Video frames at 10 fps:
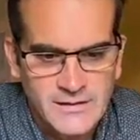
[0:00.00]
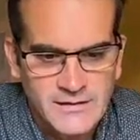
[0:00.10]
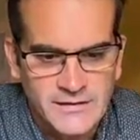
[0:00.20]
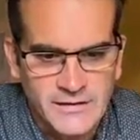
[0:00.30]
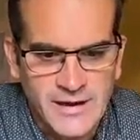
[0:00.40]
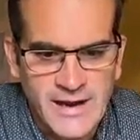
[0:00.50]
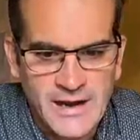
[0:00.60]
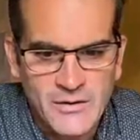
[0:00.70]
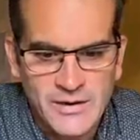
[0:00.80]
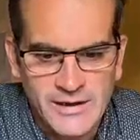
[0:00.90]
So
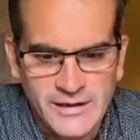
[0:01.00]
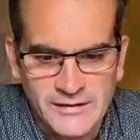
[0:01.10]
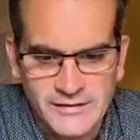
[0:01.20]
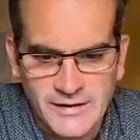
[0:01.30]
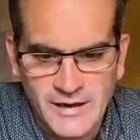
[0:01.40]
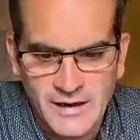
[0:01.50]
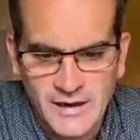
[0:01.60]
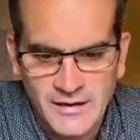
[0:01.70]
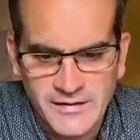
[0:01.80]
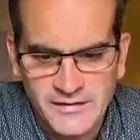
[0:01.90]
how is
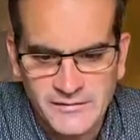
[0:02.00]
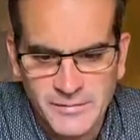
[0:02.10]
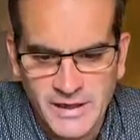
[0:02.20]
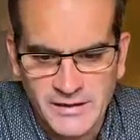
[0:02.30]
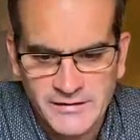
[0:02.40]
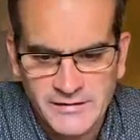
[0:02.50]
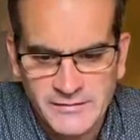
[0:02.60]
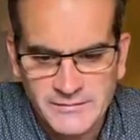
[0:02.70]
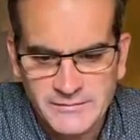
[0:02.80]
Arthur's bus